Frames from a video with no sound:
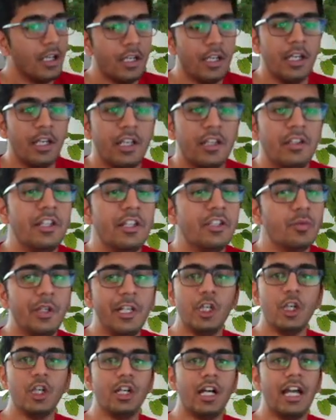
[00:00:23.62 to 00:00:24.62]
This
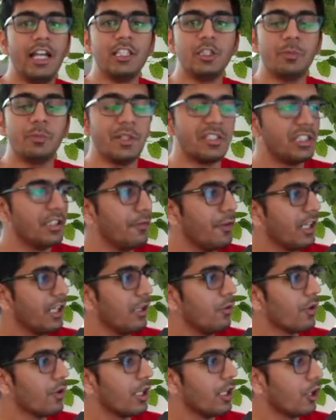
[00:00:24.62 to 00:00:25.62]
video, I specifically want
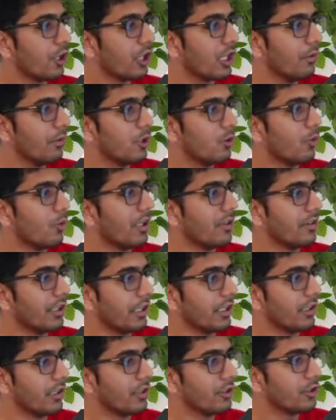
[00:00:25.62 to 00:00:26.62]
to talk about one thing.
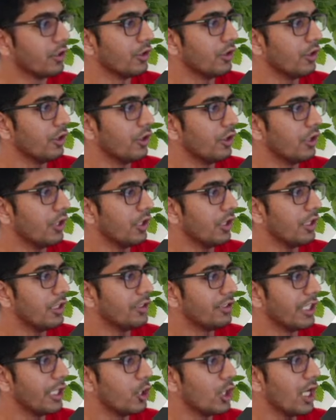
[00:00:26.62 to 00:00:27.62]
So say
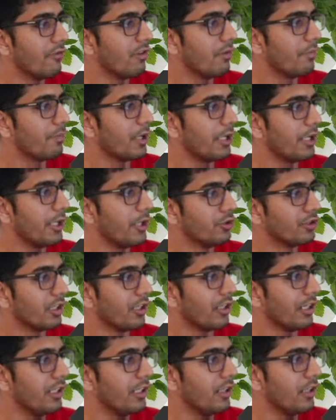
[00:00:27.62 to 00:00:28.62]
you have a producer, right?
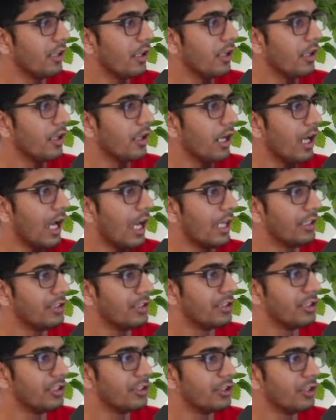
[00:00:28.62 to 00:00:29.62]
And this
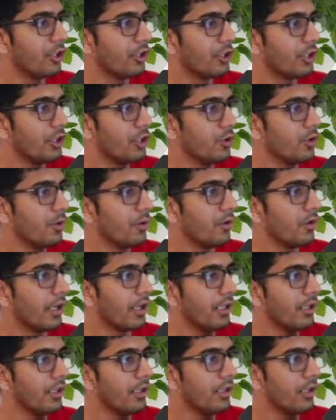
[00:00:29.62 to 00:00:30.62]
is your queue, right?
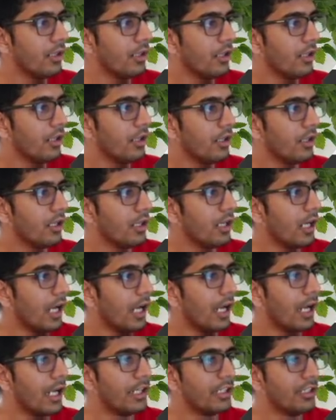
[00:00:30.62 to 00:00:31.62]

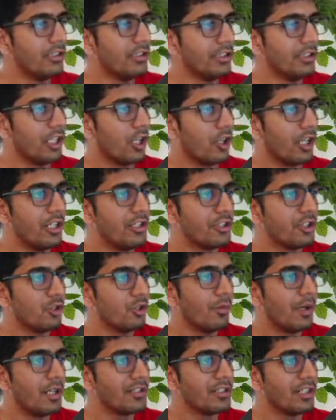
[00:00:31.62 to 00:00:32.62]
and your
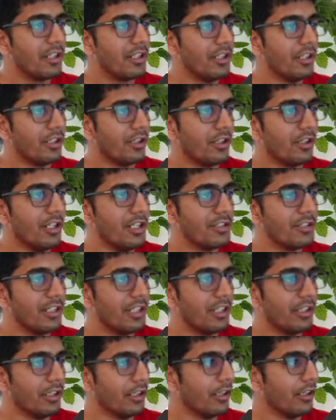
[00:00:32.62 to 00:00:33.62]
consumers are here listening
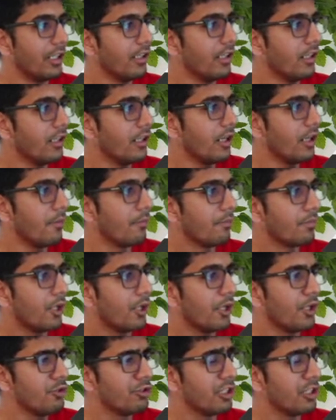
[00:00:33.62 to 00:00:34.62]
here right
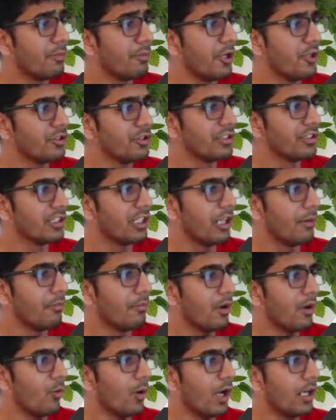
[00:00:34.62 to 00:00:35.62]
producer produces a number
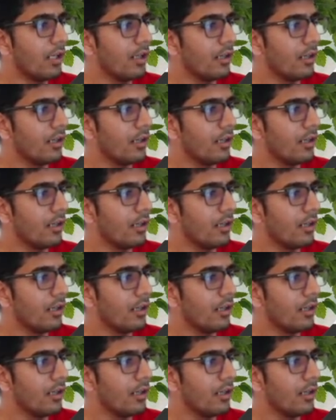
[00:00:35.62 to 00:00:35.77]
one